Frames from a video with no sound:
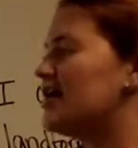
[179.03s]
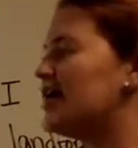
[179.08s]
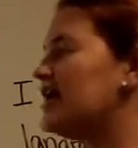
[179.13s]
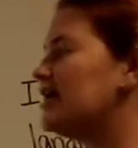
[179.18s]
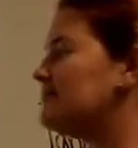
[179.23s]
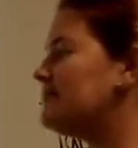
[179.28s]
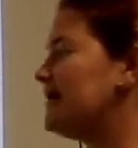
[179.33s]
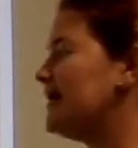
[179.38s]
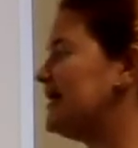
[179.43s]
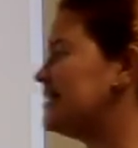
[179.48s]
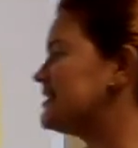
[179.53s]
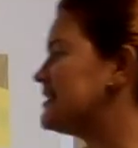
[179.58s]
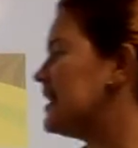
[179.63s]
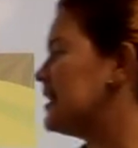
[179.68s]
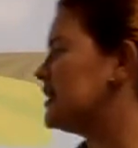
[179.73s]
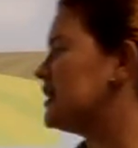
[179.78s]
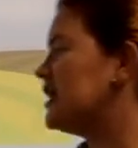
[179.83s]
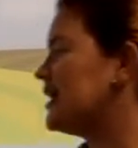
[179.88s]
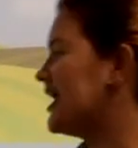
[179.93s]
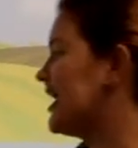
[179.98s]
It means,
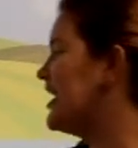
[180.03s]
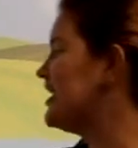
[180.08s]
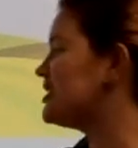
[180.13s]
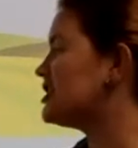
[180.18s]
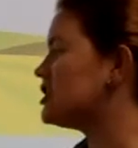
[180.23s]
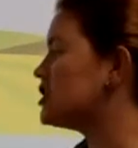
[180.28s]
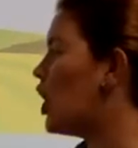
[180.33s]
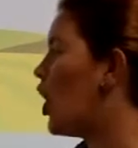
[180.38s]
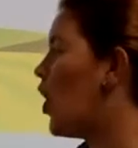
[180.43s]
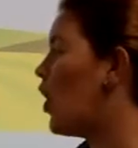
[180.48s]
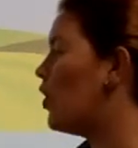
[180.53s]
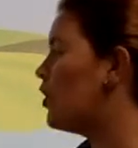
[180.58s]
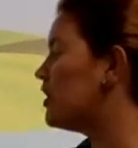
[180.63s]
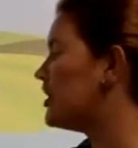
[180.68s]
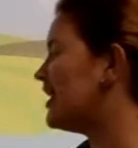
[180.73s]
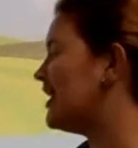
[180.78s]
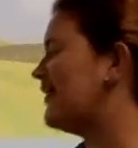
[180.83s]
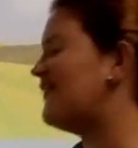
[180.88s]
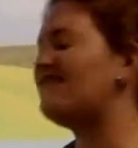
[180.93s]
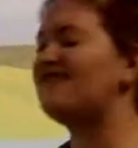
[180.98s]
look, it's
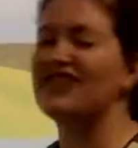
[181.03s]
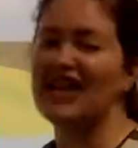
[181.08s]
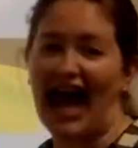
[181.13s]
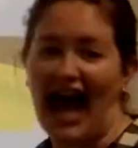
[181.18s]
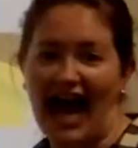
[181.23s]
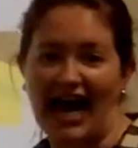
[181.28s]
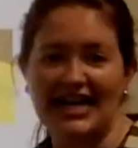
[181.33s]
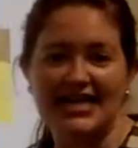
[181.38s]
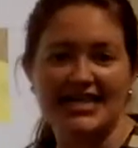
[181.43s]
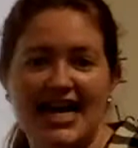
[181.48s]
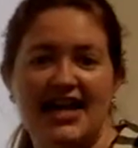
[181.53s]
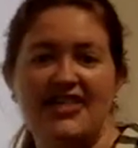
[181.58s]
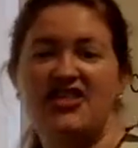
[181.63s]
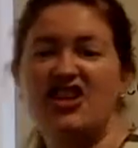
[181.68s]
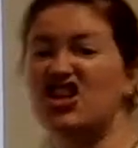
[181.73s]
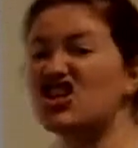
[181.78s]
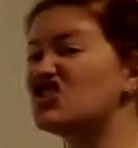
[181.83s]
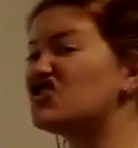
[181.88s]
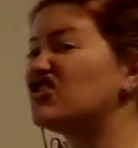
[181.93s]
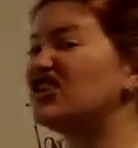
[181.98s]
totally flat.
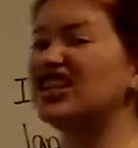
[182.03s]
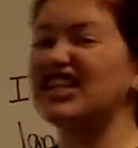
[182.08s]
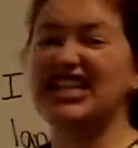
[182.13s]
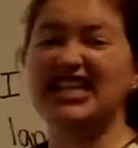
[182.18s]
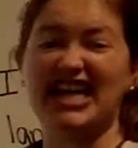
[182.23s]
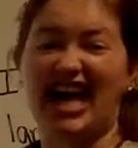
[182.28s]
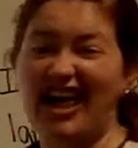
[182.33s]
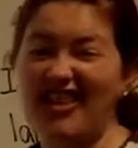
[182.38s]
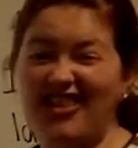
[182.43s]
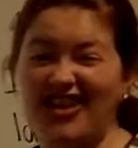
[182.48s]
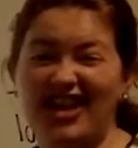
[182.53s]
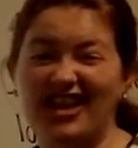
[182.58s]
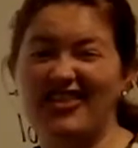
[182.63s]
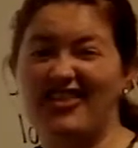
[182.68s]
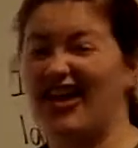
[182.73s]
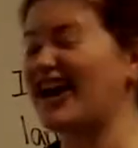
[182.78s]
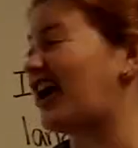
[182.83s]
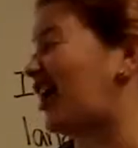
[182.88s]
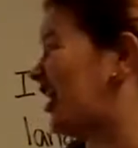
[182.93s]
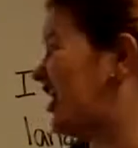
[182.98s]
There's really
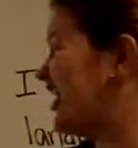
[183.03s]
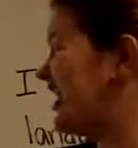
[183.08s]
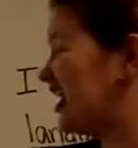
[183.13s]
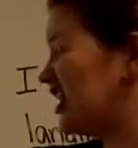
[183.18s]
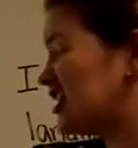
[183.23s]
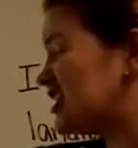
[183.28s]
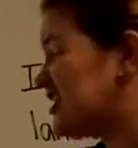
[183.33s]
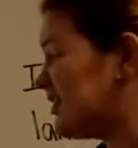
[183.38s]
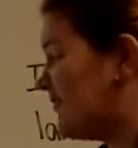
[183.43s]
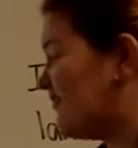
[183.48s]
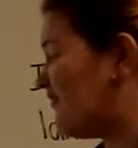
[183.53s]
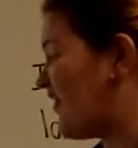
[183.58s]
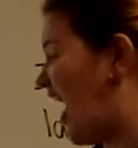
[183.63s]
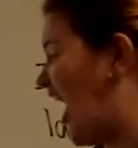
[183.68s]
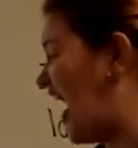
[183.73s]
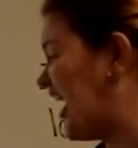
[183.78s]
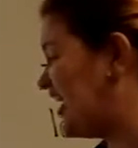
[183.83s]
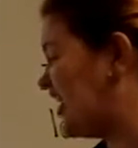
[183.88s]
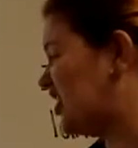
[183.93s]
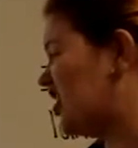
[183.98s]
nothing there. Here's some
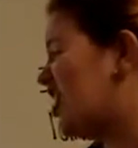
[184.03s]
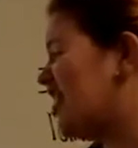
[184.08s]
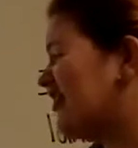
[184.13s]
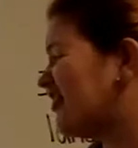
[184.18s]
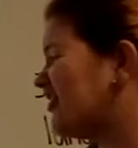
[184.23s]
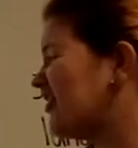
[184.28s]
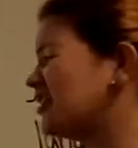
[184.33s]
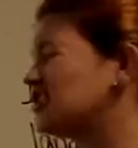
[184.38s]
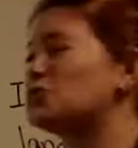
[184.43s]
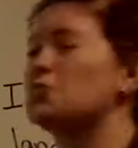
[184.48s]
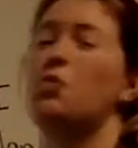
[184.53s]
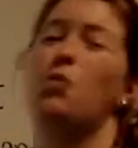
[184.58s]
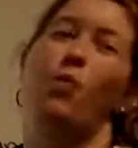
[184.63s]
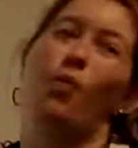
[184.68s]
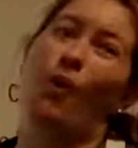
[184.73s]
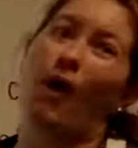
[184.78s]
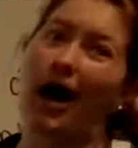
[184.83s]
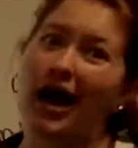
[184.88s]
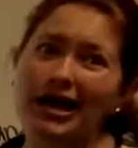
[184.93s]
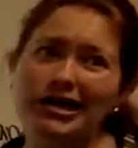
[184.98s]
flat here. There's
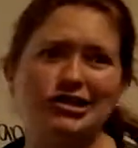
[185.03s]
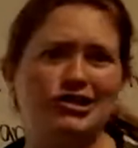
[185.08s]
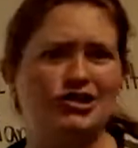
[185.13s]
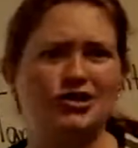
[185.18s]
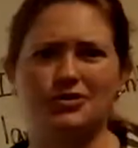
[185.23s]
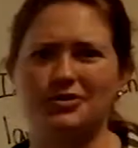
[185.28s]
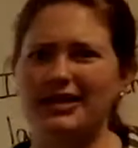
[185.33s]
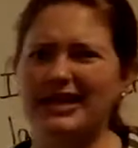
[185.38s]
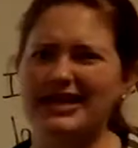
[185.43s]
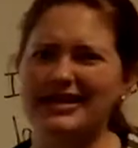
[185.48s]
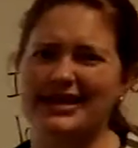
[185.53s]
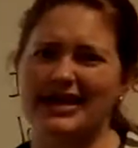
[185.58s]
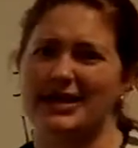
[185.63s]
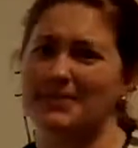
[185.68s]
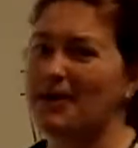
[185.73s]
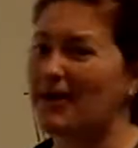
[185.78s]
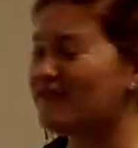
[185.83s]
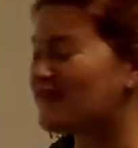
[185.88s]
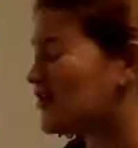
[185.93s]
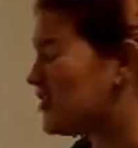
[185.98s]
one tree
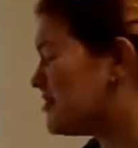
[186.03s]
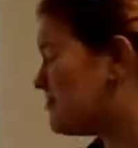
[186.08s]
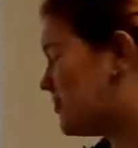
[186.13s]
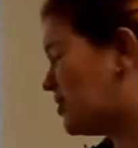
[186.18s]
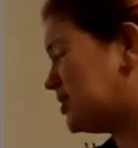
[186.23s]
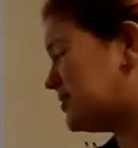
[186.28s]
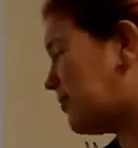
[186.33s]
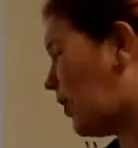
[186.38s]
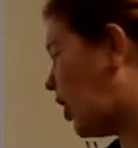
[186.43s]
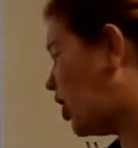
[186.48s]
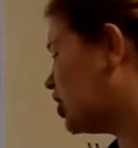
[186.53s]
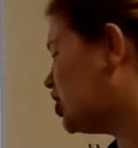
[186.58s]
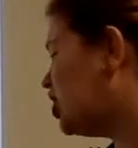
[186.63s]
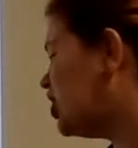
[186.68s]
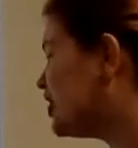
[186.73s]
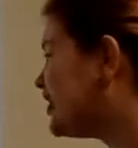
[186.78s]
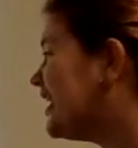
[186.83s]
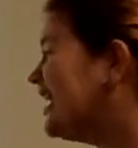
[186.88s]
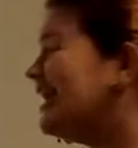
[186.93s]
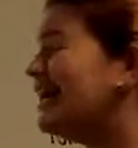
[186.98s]
there, but for the most part,
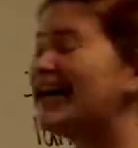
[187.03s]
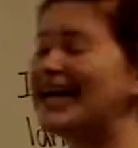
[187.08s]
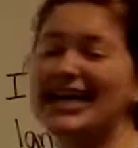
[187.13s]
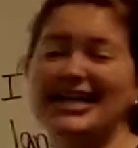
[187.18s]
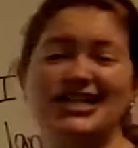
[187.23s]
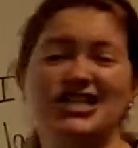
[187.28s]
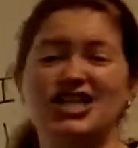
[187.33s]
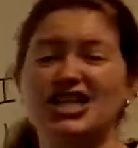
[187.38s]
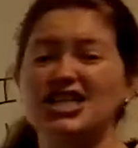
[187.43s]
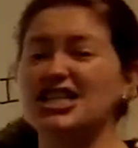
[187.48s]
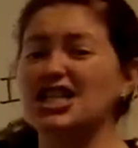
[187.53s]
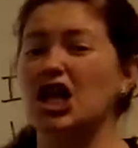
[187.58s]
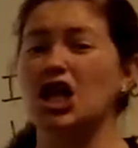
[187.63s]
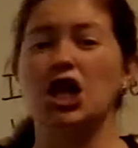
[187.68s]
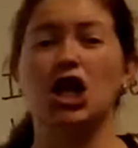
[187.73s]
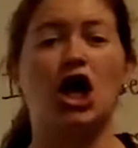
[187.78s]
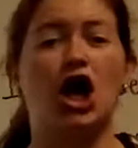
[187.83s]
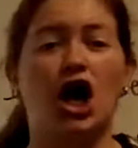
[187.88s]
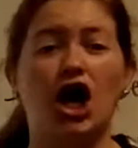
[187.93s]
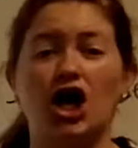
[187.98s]
look, it's just
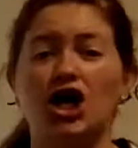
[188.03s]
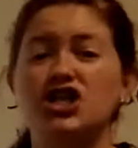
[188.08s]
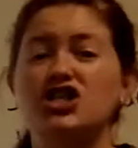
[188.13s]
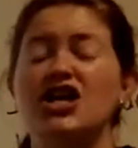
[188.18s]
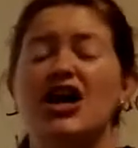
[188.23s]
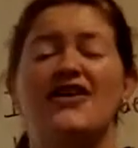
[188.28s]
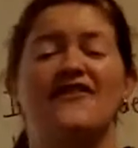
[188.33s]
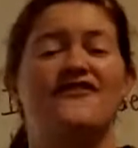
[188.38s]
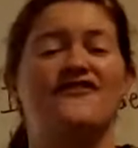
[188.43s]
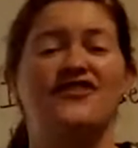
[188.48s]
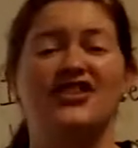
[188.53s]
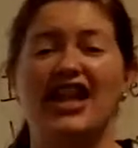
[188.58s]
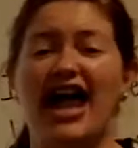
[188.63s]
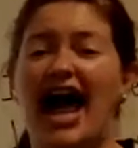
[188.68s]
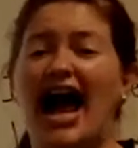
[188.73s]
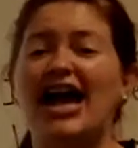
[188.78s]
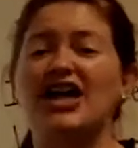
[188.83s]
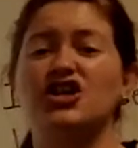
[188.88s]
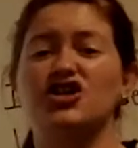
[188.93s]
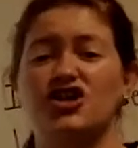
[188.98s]
large,
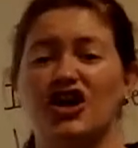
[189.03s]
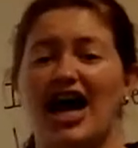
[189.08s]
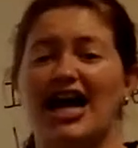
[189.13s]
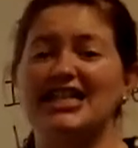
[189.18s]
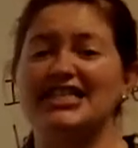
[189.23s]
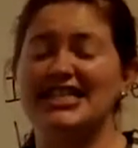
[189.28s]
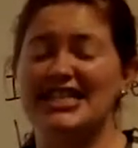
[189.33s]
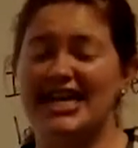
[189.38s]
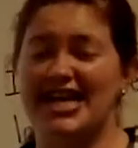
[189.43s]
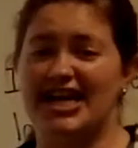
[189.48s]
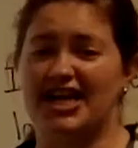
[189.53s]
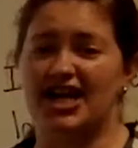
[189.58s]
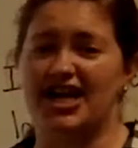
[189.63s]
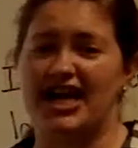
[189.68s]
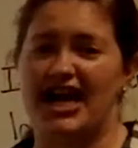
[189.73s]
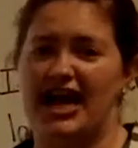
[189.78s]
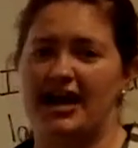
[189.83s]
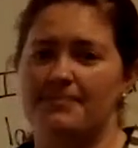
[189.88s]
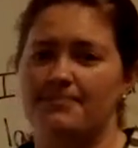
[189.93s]
flat, grassy area.